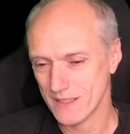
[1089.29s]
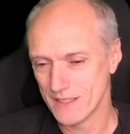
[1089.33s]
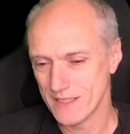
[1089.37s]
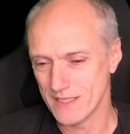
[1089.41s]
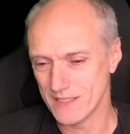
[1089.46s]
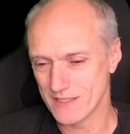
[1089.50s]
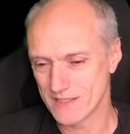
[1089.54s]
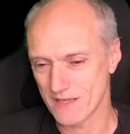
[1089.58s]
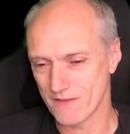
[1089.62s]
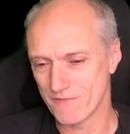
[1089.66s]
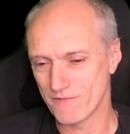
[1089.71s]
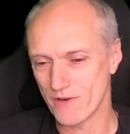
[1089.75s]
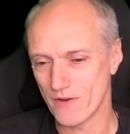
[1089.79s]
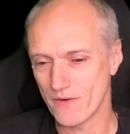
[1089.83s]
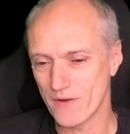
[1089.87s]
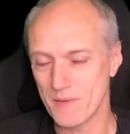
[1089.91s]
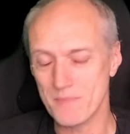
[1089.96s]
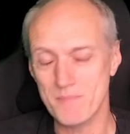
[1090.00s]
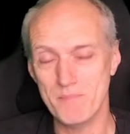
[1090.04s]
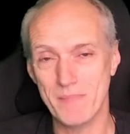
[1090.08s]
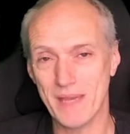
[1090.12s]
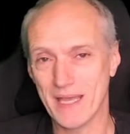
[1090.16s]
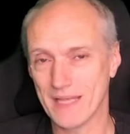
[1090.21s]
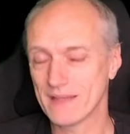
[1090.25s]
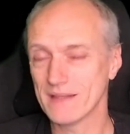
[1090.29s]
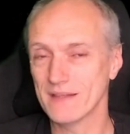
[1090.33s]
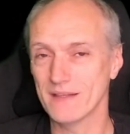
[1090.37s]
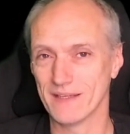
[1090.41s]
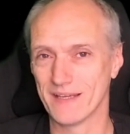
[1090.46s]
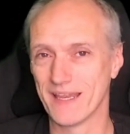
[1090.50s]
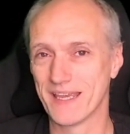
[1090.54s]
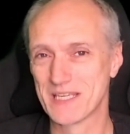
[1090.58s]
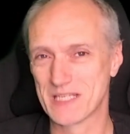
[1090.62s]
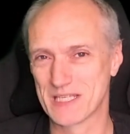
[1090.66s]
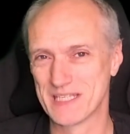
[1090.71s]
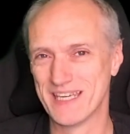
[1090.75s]
is a very metal
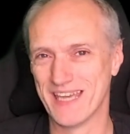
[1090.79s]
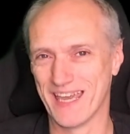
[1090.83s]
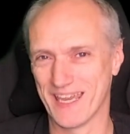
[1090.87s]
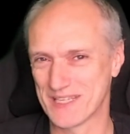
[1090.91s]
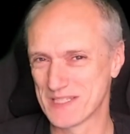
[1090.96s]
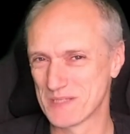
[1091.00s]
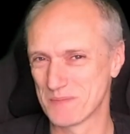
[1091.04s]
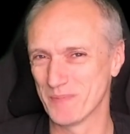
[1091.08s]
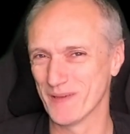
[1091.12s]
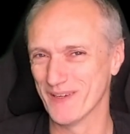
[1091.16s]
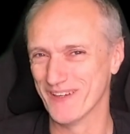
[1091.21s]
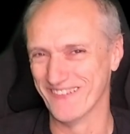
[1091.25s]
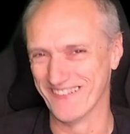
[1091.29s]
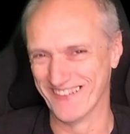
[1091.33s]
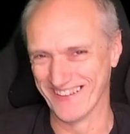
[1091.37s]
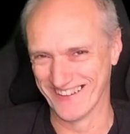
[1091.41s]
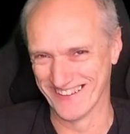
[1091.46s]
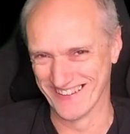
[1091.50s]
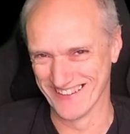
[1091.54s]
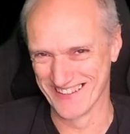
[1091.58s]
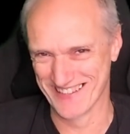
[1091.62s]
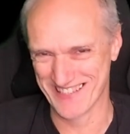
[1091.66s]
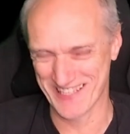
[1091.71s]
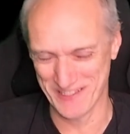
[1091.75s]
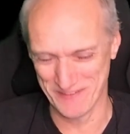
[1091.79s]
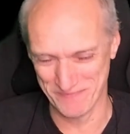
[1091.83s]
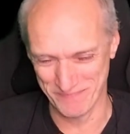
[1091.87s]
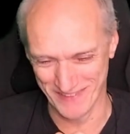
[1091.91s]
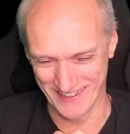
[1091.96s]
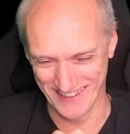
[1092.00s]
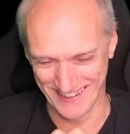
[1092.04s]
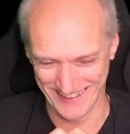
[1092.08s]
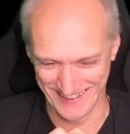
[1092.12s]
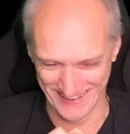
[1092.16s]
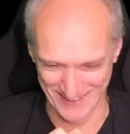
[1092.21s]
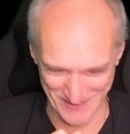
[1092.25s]
experience in
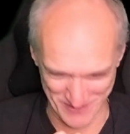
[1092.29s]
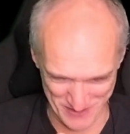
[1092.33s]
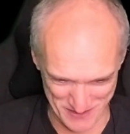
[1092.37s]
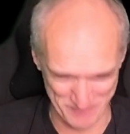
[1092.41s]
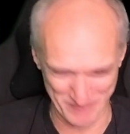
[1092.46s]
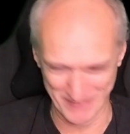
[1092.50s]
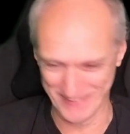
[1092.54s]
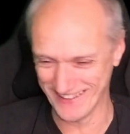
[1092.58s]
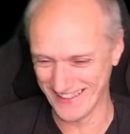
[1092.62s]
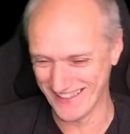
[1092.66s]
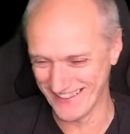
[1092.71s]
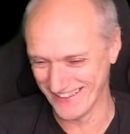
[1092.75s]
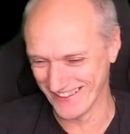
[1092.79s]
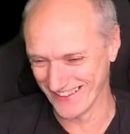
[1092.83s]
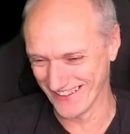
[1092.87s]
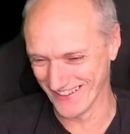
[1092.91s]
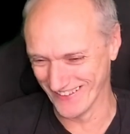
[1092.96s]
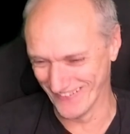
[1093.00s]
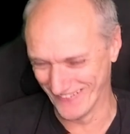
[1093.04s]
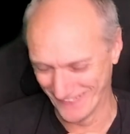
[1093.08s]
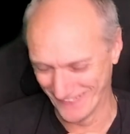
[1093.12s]
my house, but there you go.